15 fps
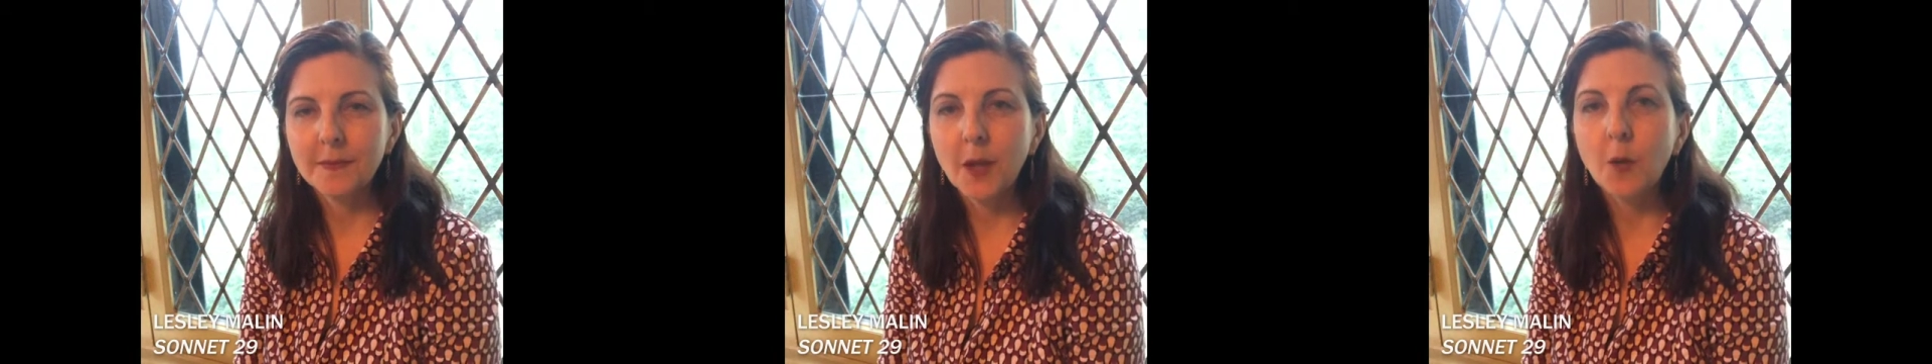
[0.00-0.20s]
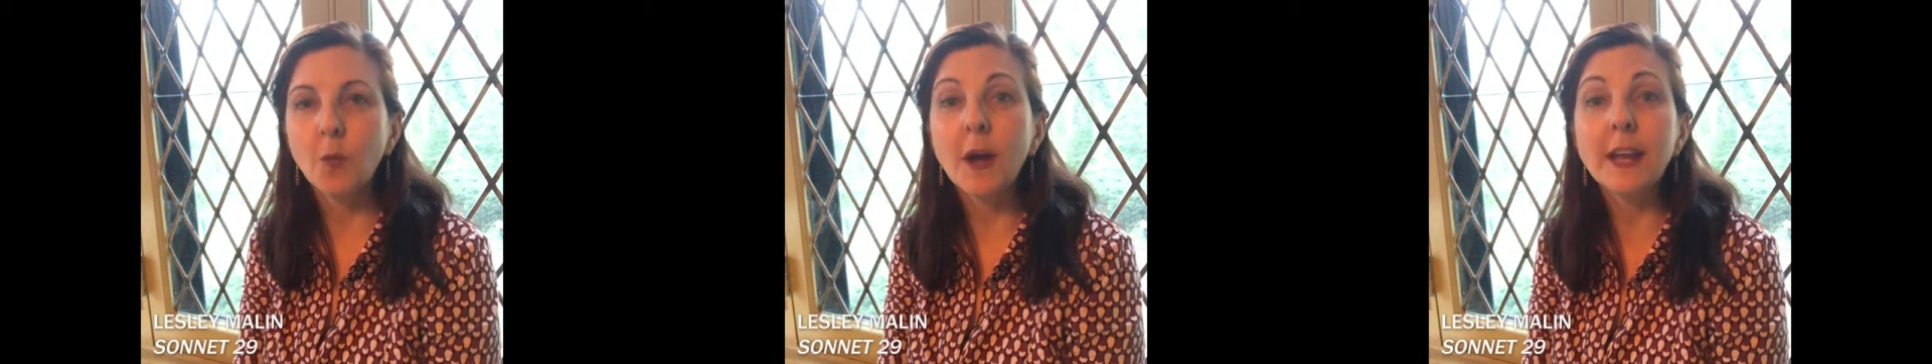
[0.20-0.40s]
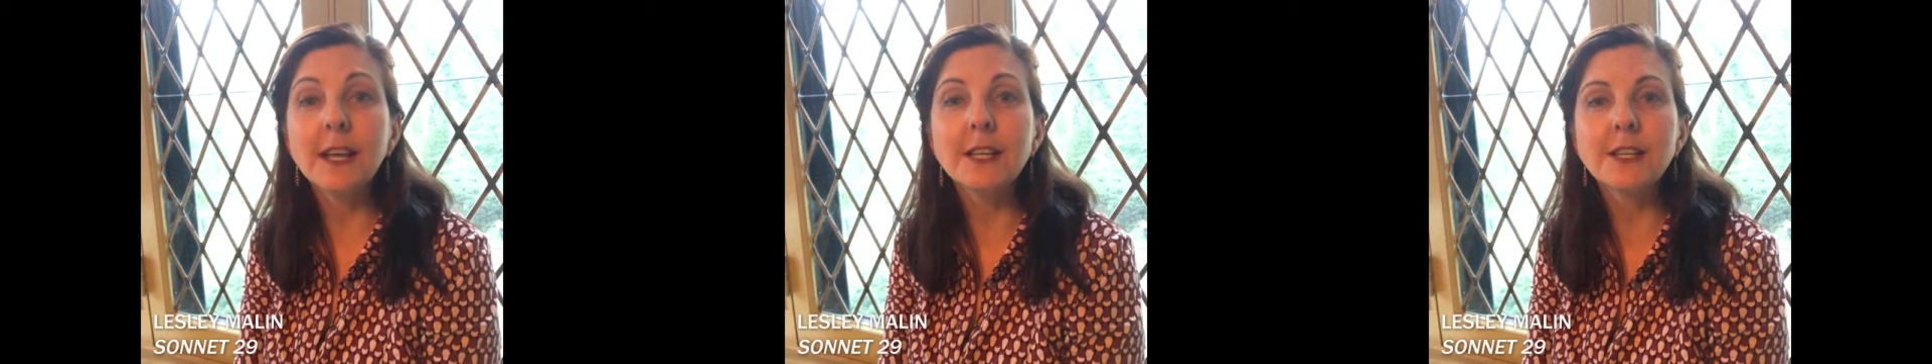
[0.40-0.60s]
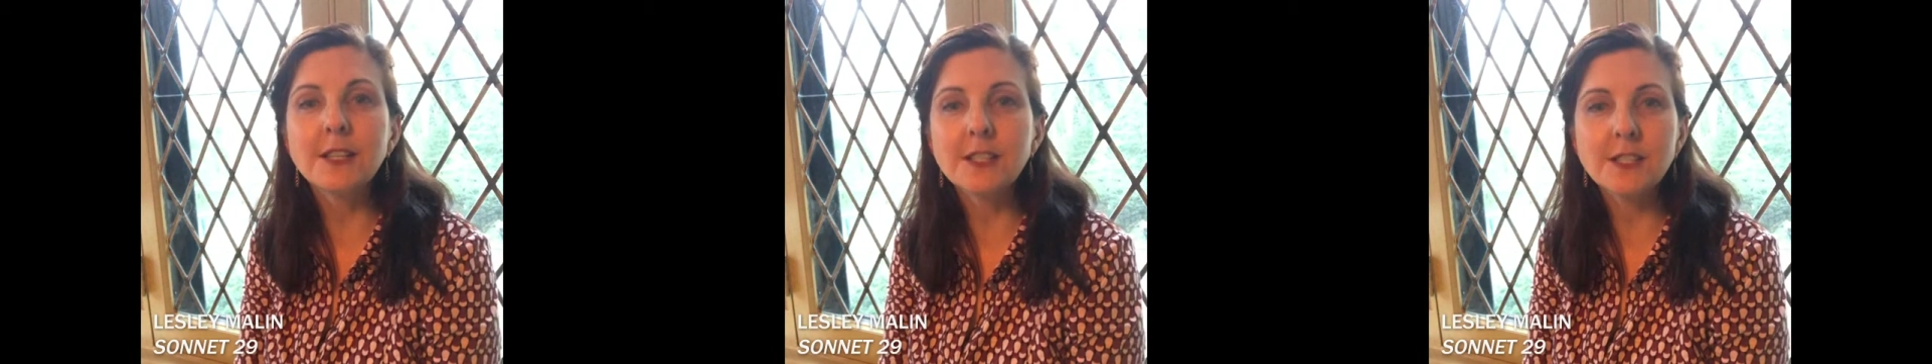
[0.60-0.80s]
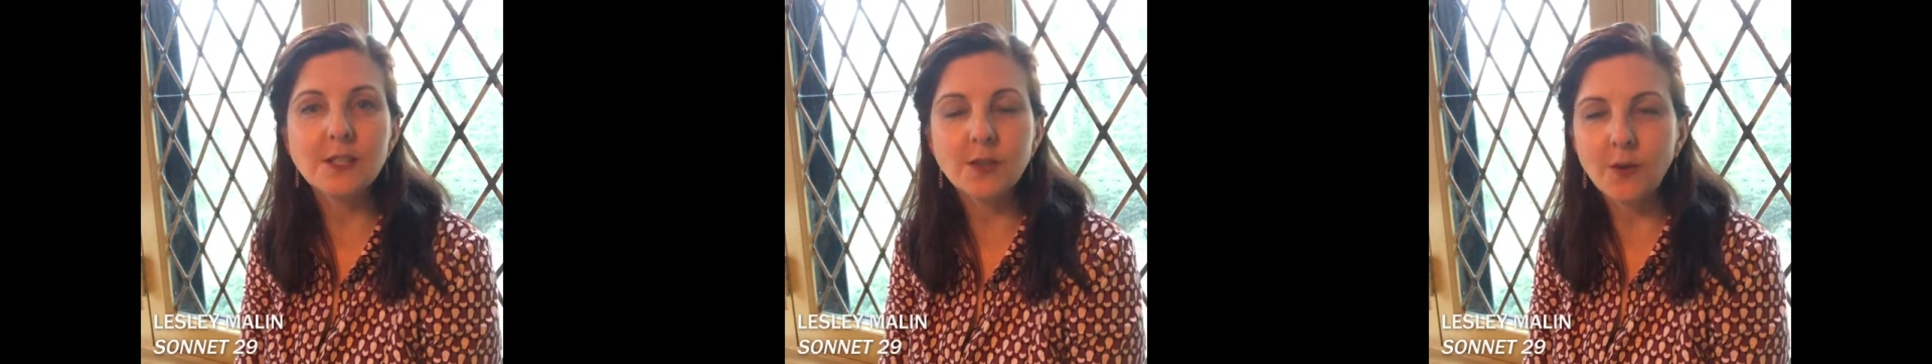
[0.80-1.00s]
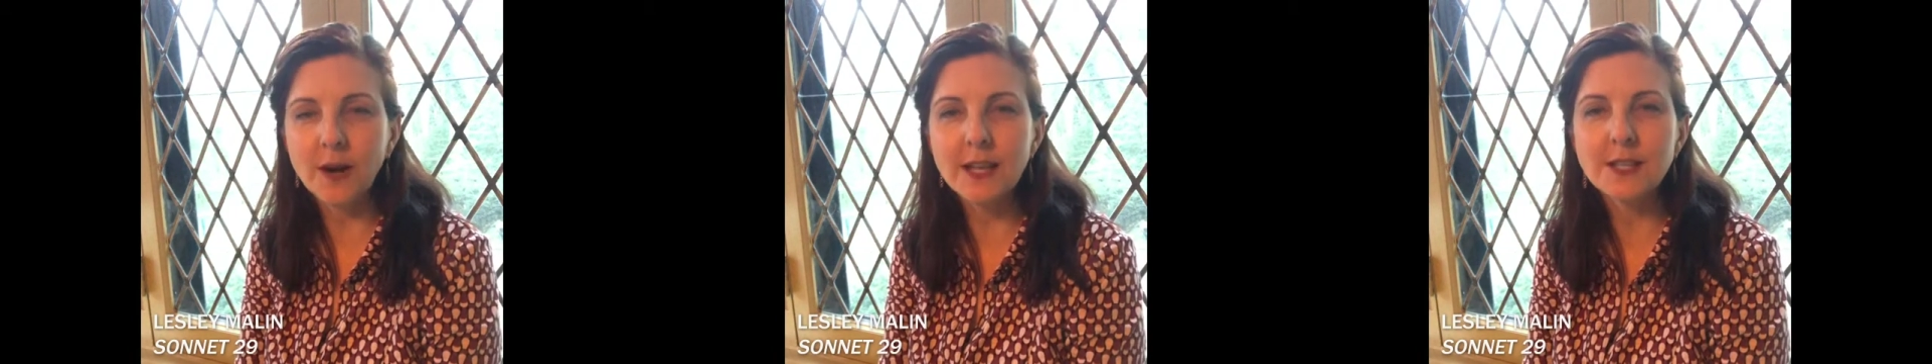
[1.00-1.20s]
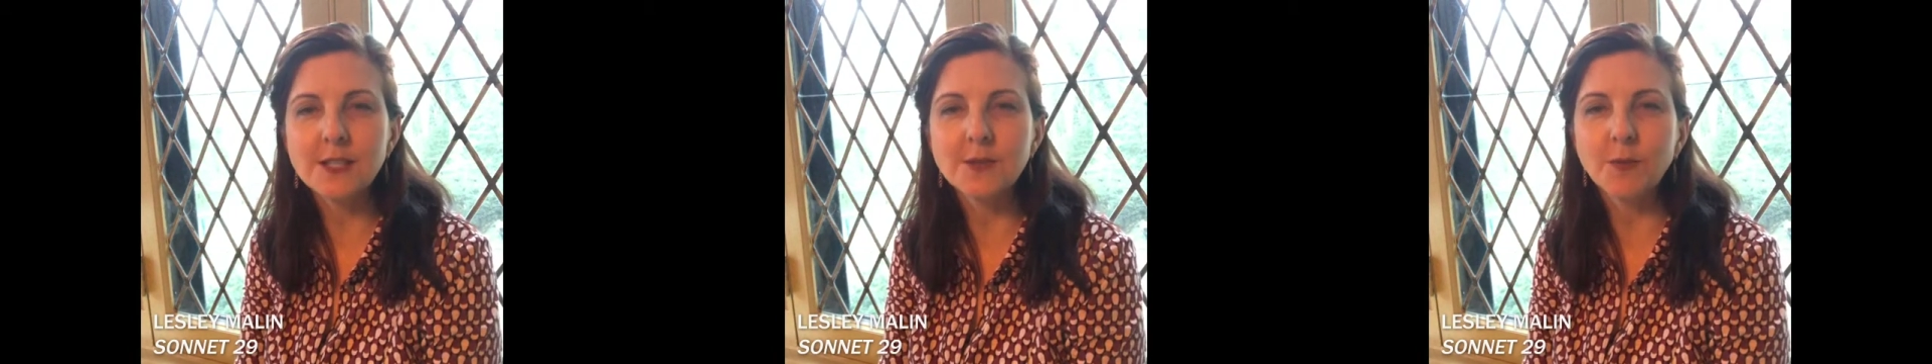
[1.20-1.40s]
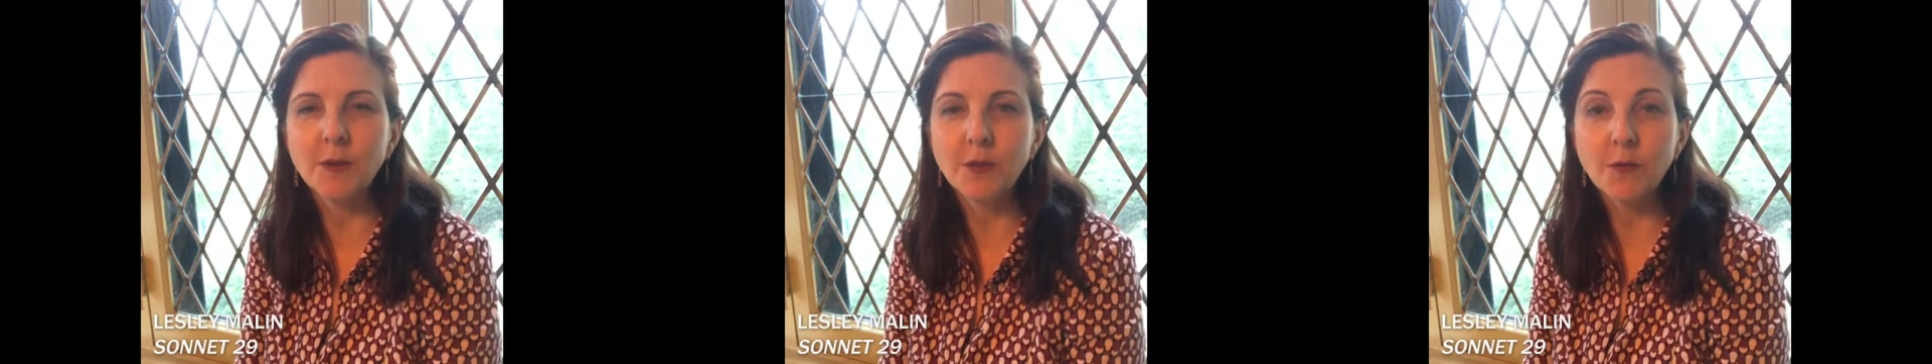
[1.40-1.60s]
When in
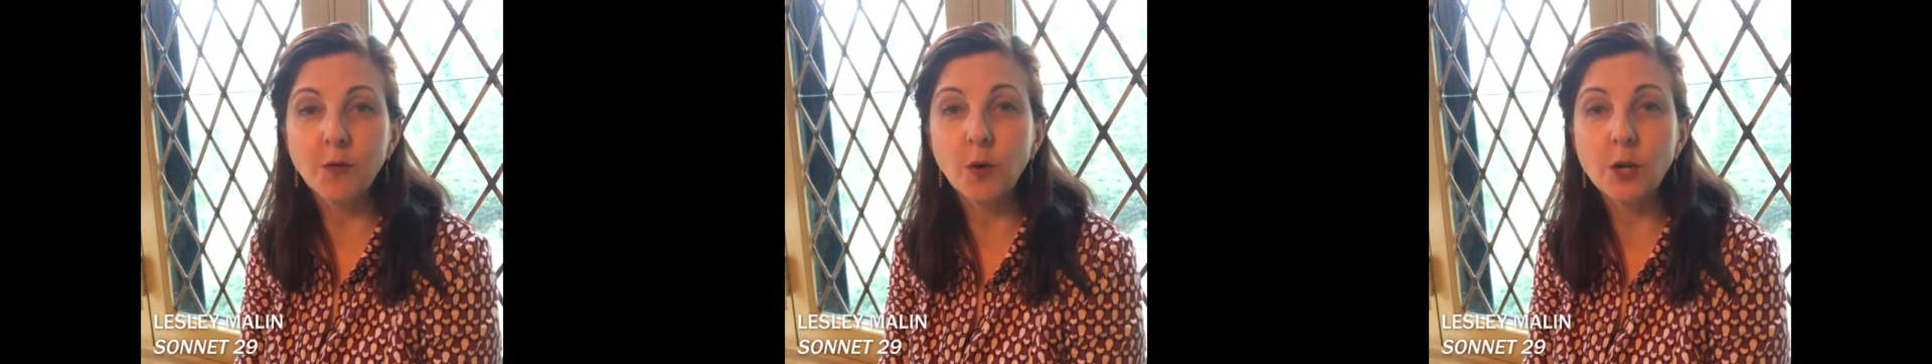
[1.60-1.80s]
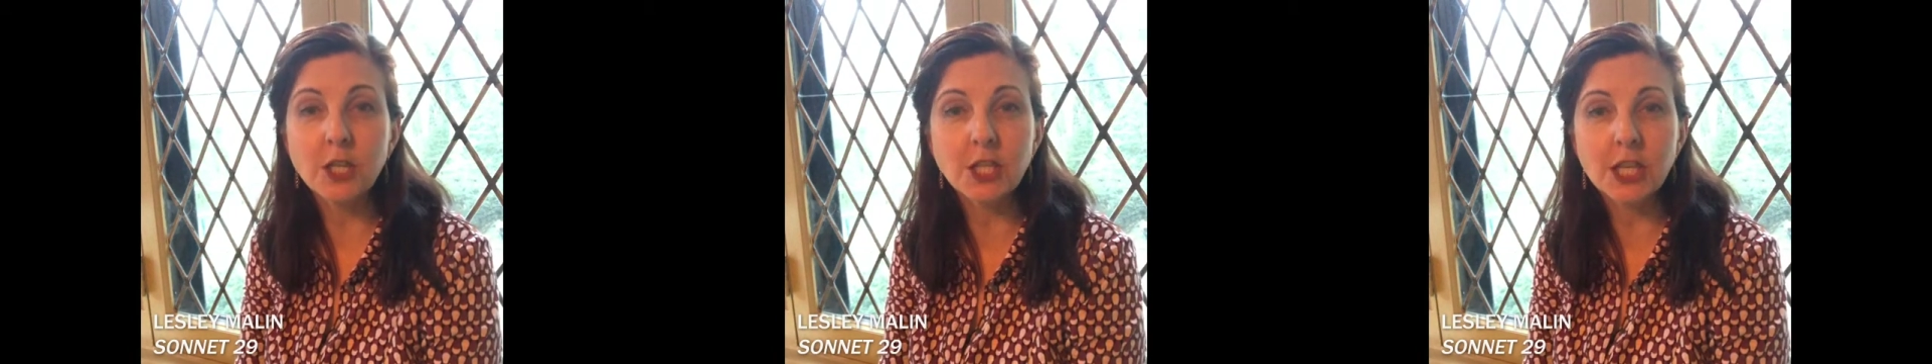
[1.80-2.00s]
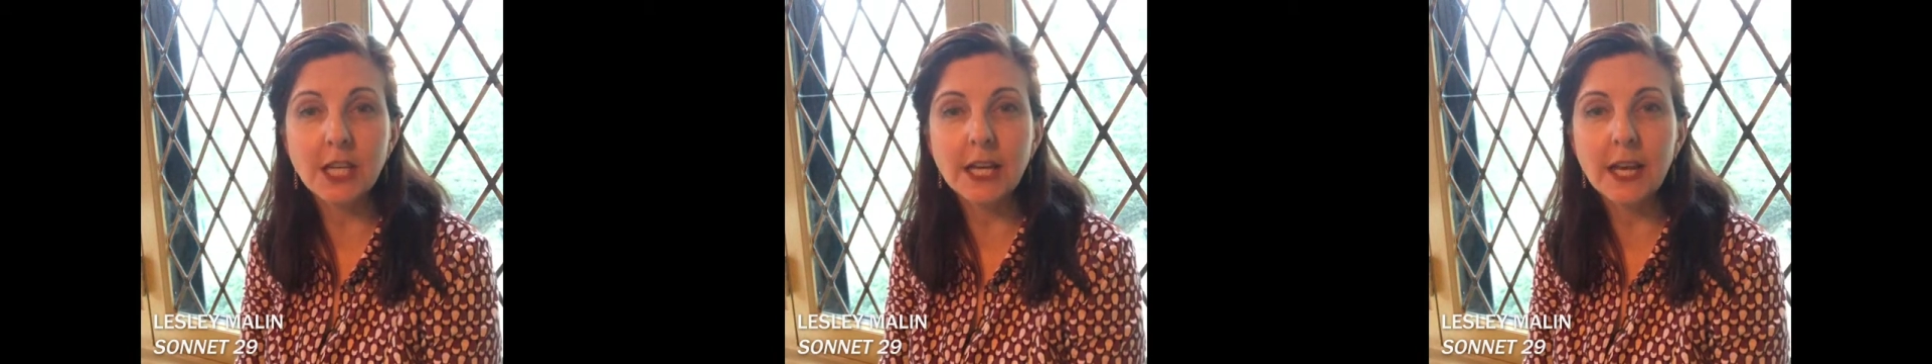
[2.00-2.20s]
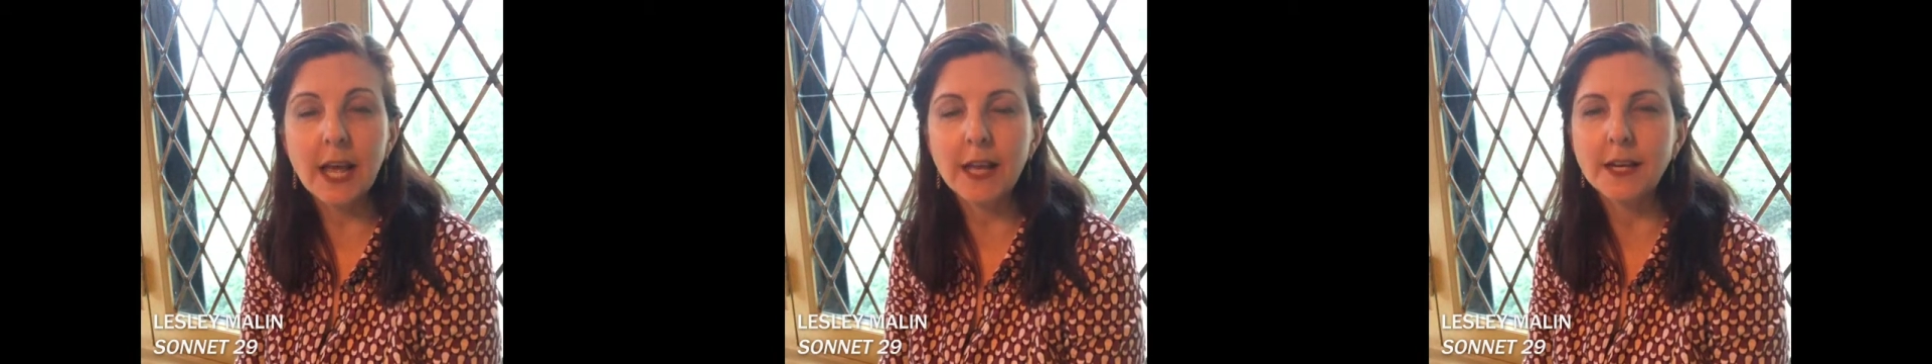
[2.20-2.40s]
disgrace with fortune